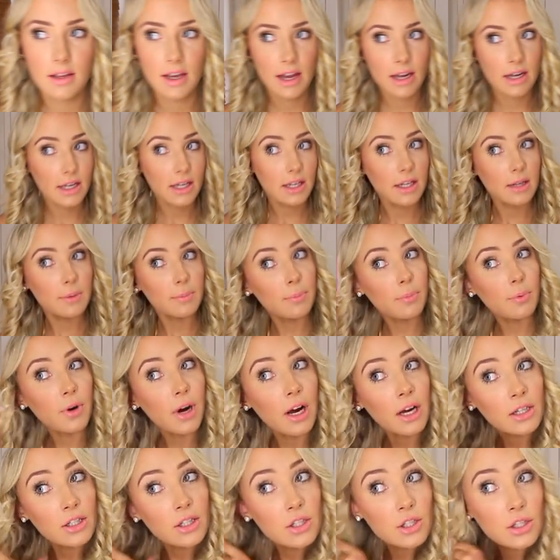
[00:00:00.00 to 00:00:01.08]
any
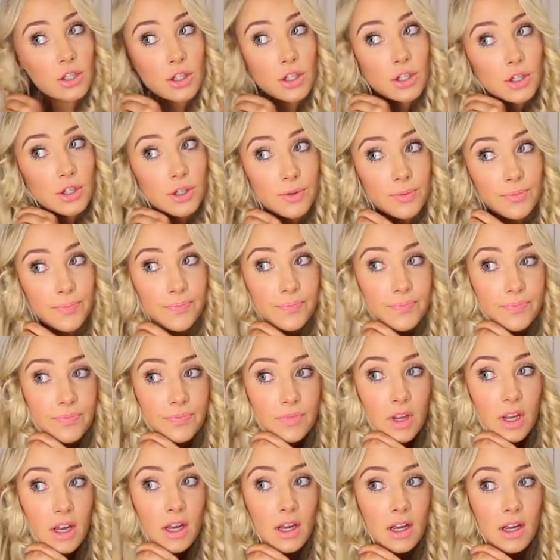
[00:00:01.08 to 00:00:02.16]
brush
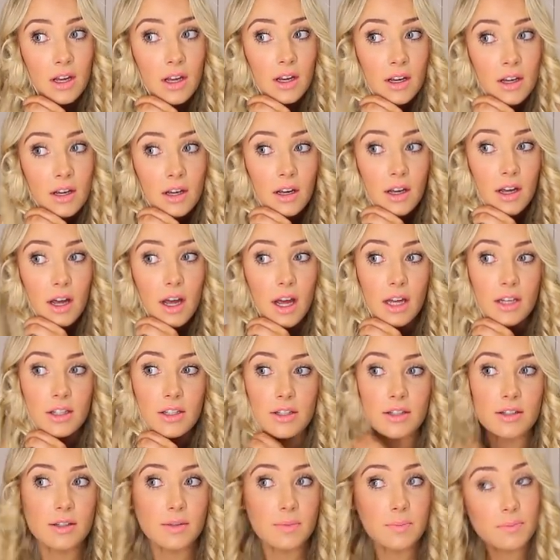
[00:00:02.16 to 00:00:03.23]
and
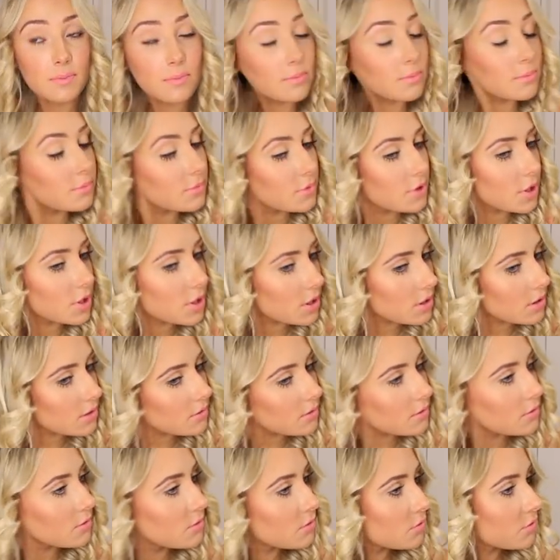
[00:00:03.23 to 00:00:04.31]
just
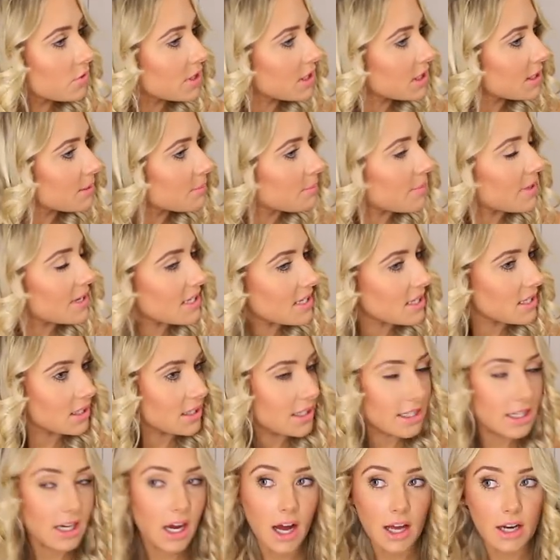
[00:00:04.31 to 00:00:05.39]
really
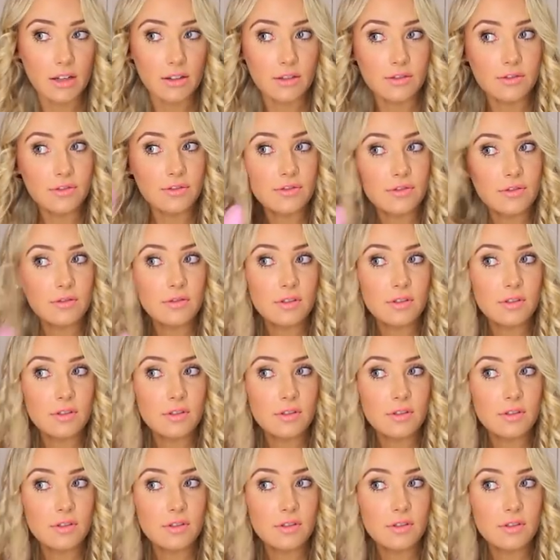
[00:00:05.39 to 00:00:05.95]
messily kind of